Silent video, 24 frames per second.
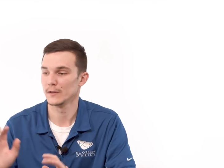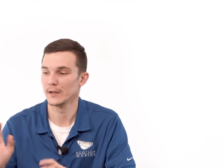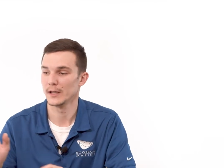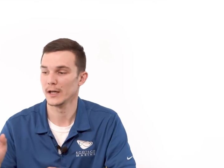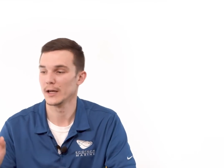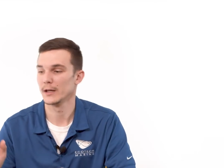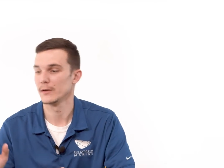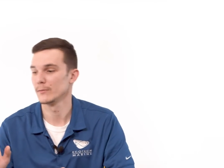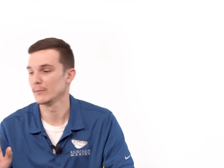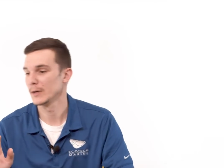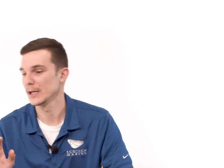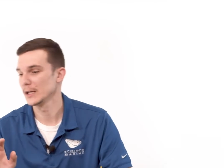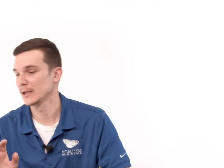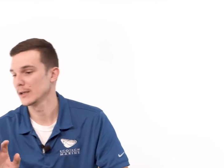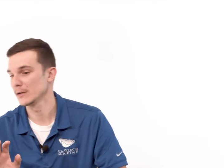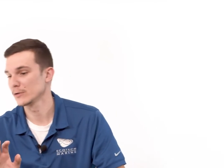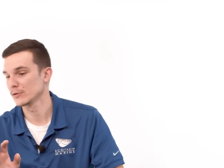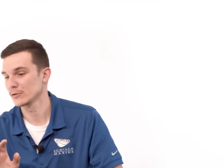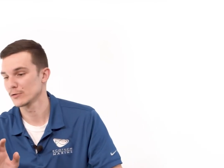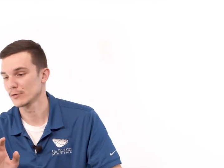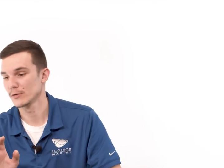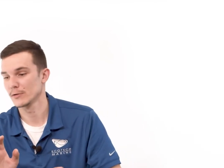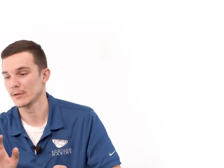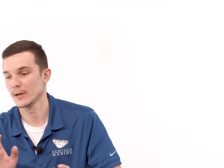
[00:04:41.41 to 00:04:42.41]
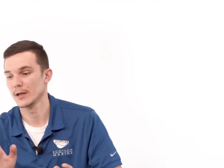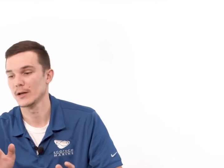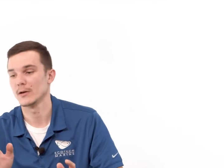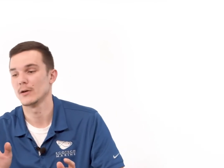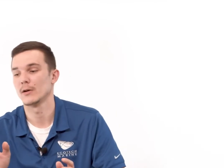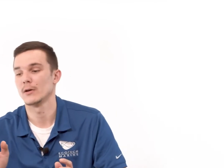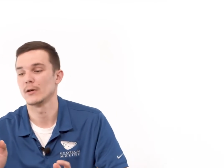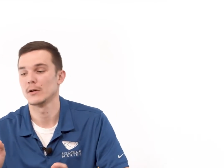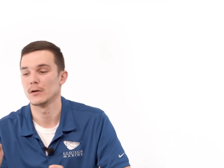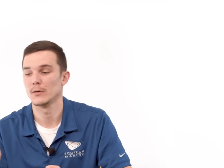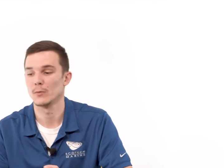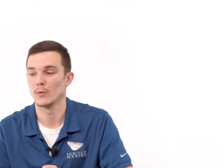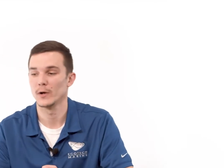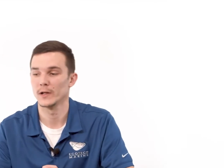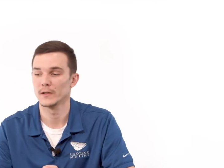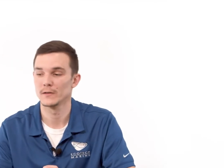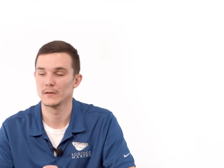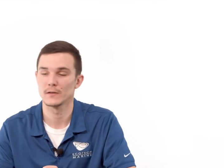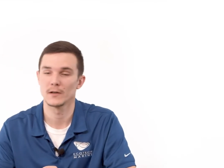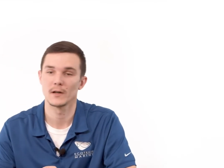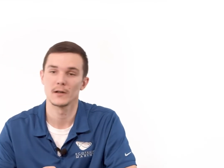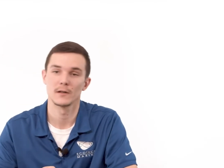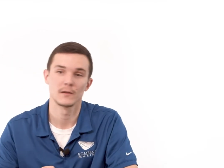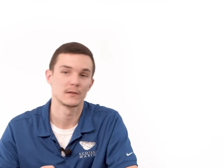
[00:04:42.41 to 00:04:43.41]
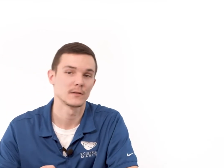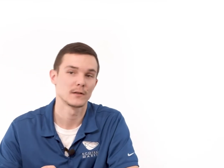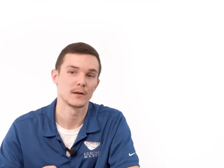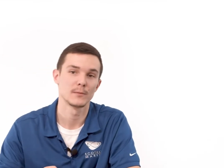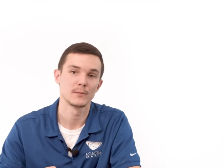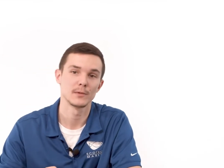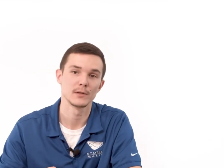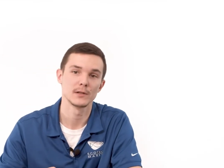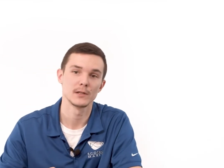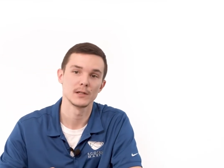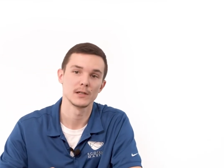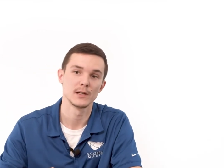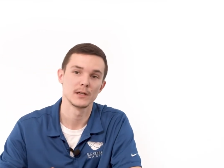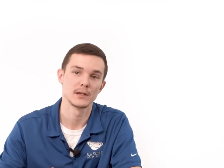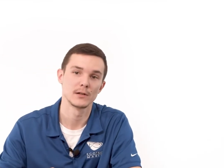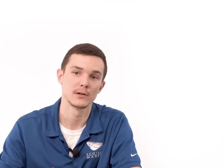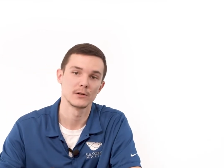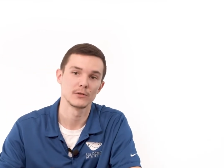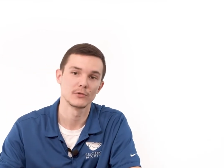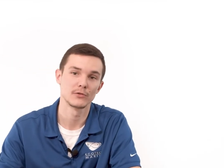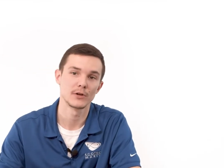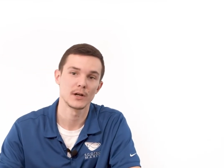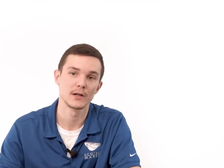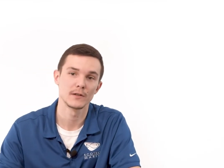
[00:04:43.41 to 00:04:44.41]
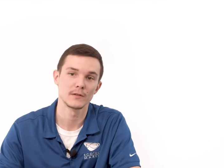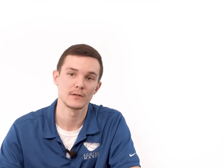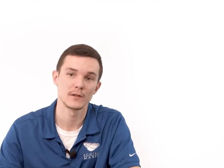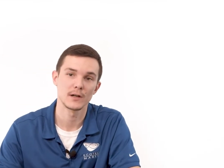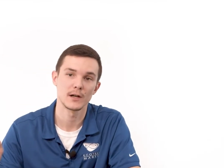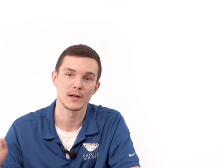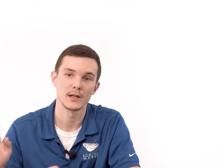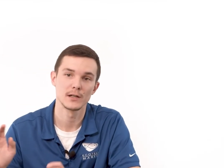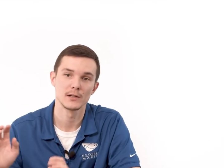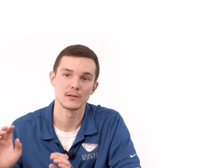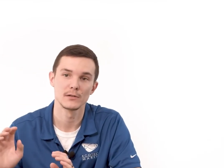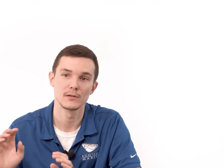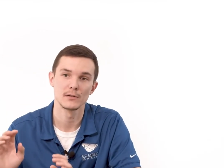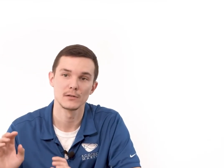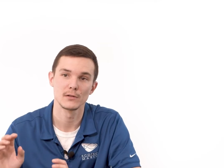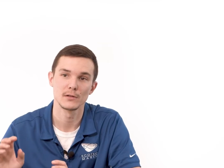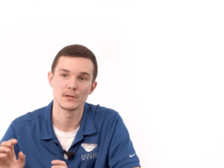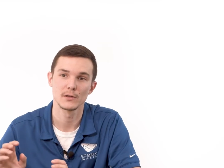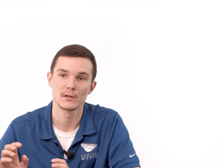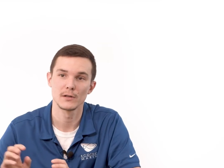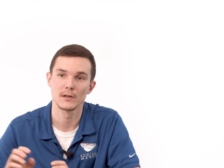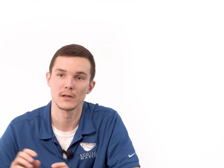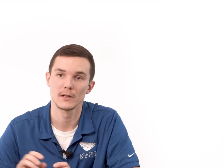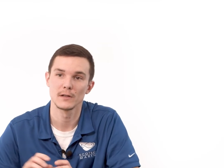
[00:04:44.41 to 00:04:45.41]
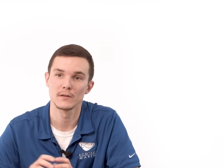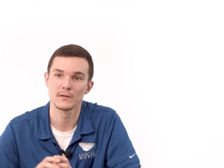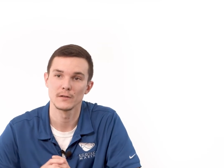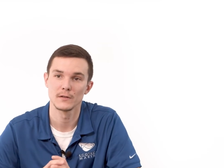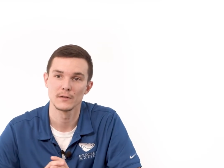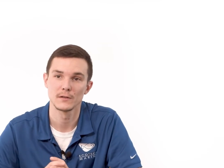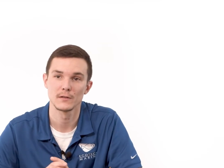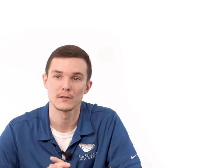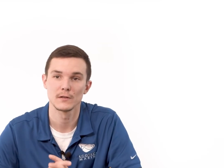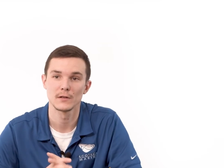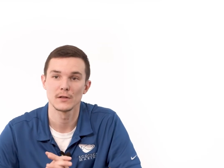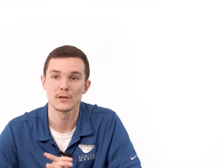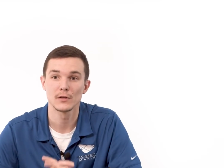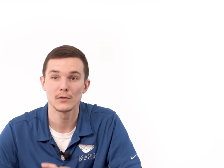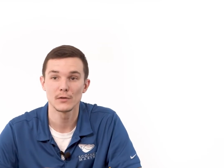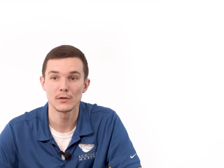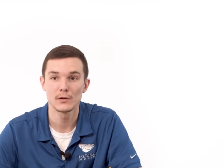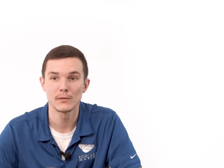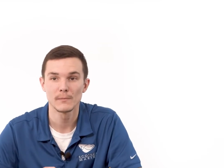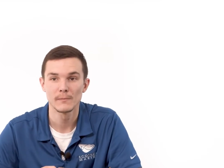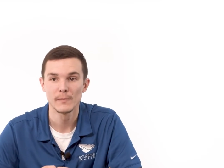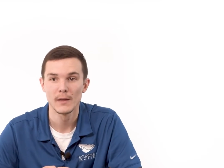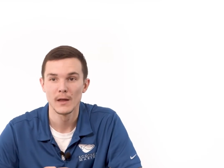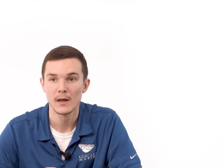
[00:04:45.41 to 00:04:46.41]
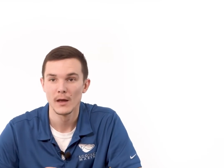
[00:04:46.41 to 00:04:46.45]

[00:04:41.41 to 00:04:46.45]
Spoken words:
again making sure that our wet side assembly and our dry side look nice and secure.